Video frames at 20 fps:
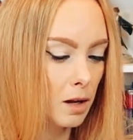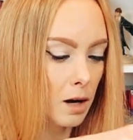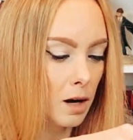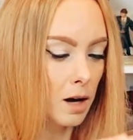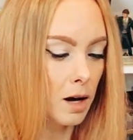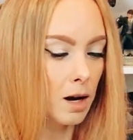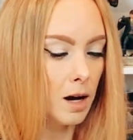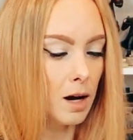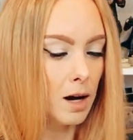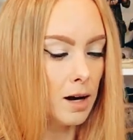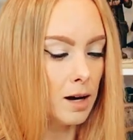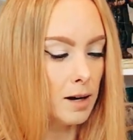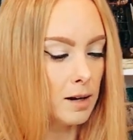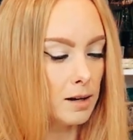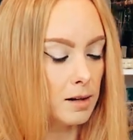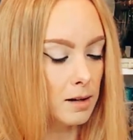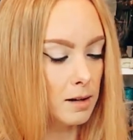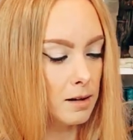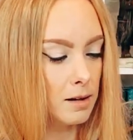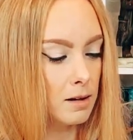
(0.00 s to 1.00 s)
Uh,
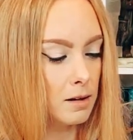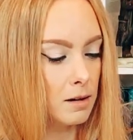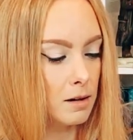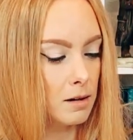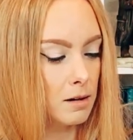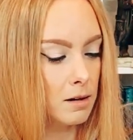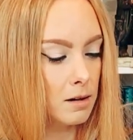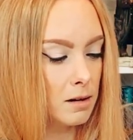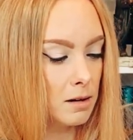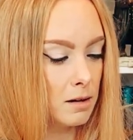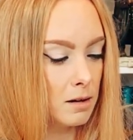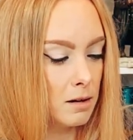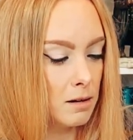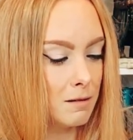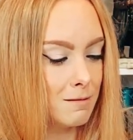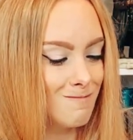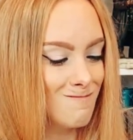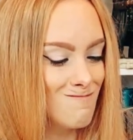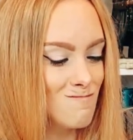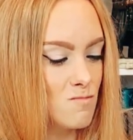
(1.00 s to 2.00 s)

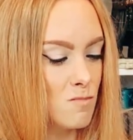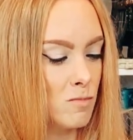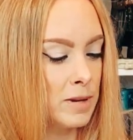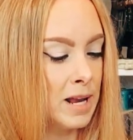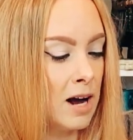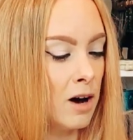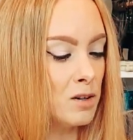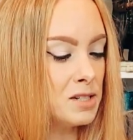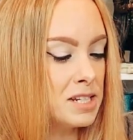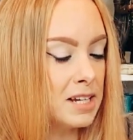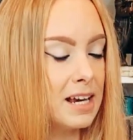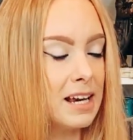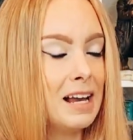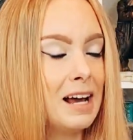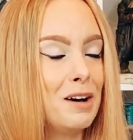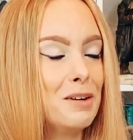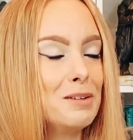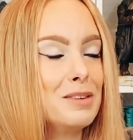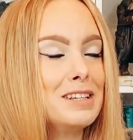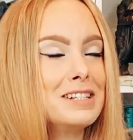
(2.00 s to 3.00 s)
now to get
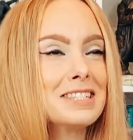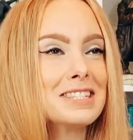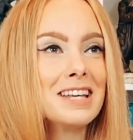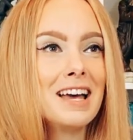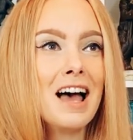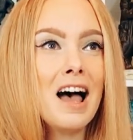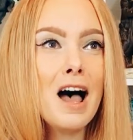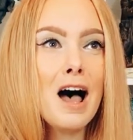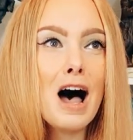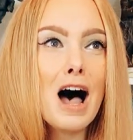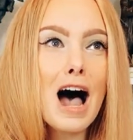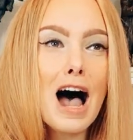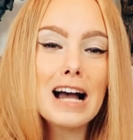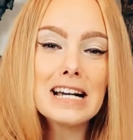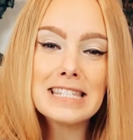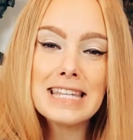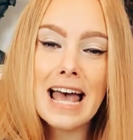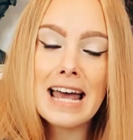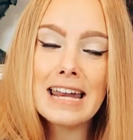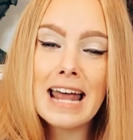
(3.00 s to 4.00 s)
out this Hog's
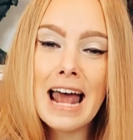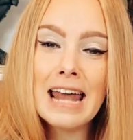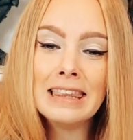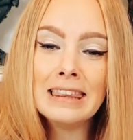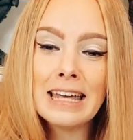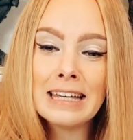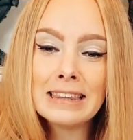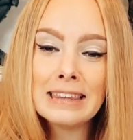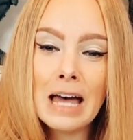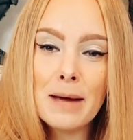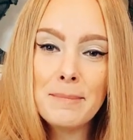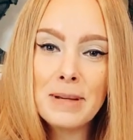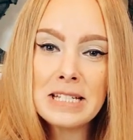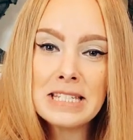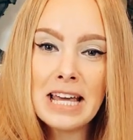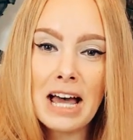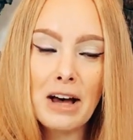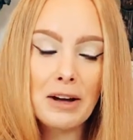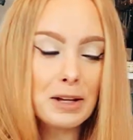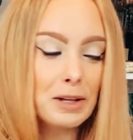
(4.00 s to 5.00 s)
Head, and like, let me
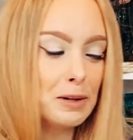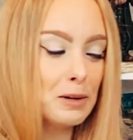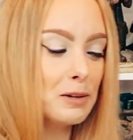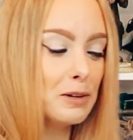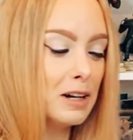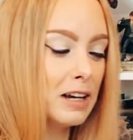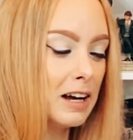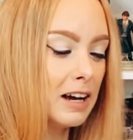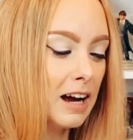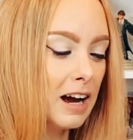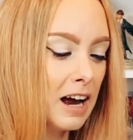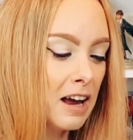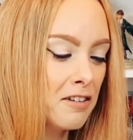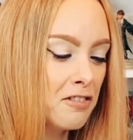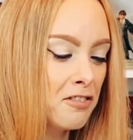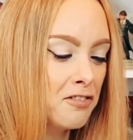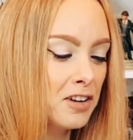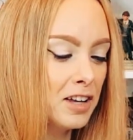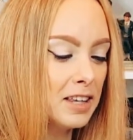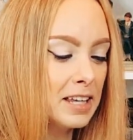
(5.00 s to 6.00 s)
tell you, I
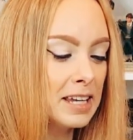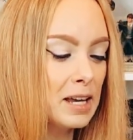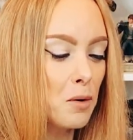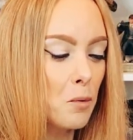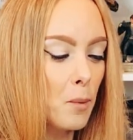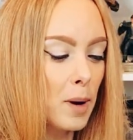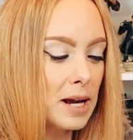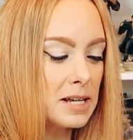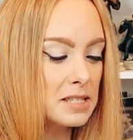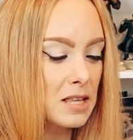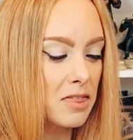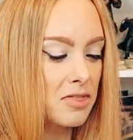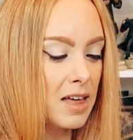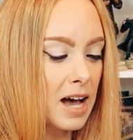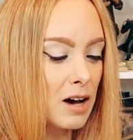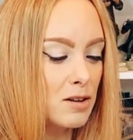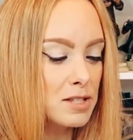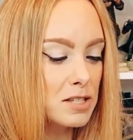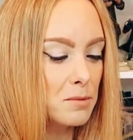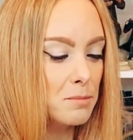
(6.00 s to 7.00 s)
feel like it weighs a
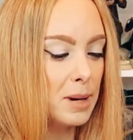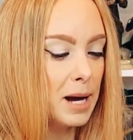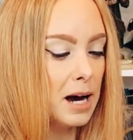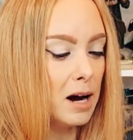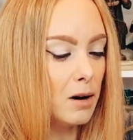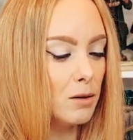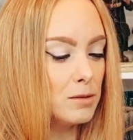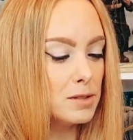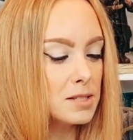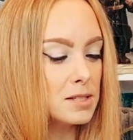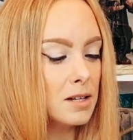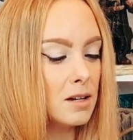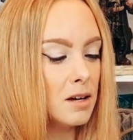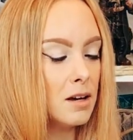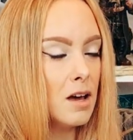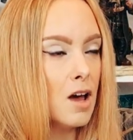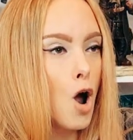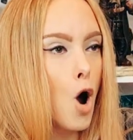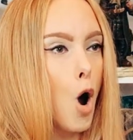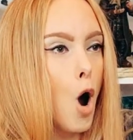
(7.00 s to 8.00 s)
thousand pounds.
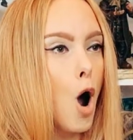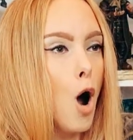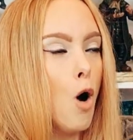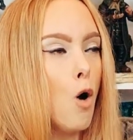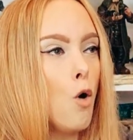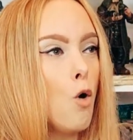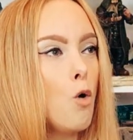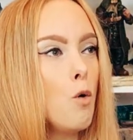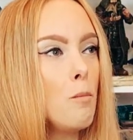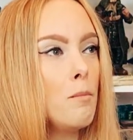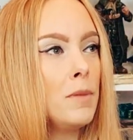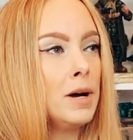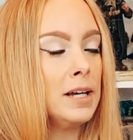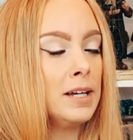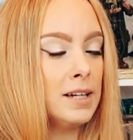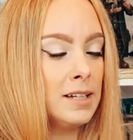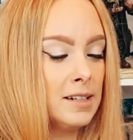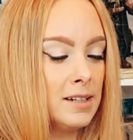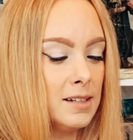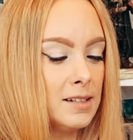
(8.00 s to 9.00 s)
Oh my
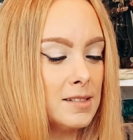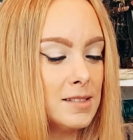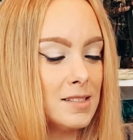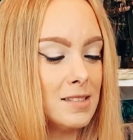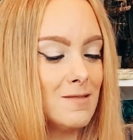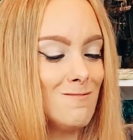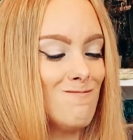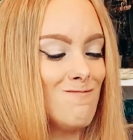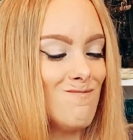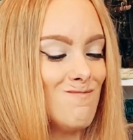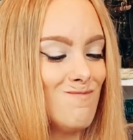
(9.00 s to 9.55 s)
goodness.